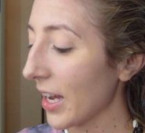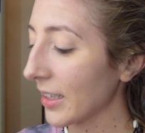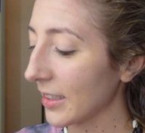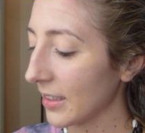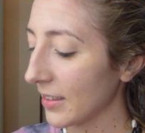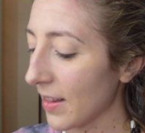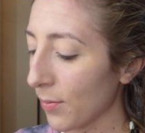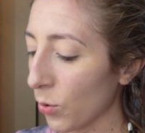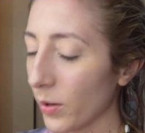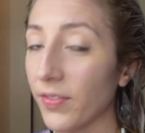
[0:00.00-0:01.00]
It is the
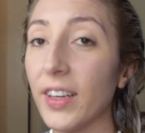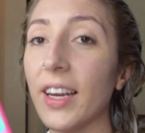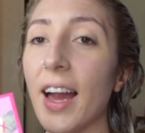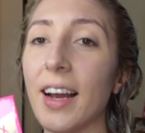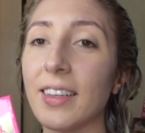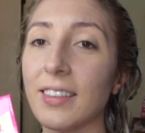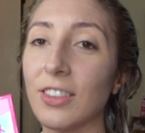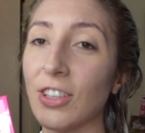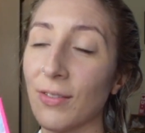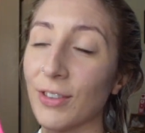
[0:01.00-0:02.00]
Morphe X
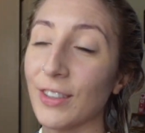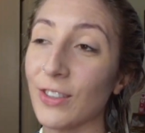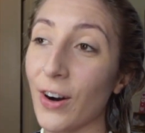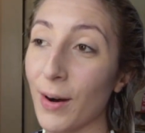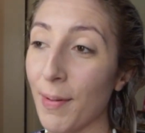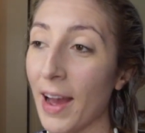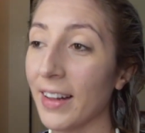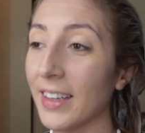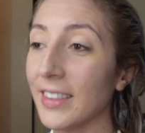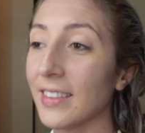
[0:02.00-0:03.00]
Jeffree Star
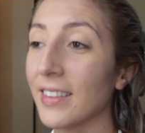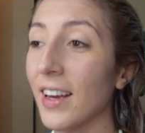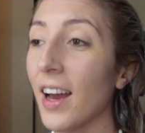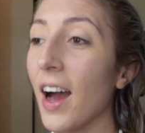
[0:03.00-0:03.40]
palette.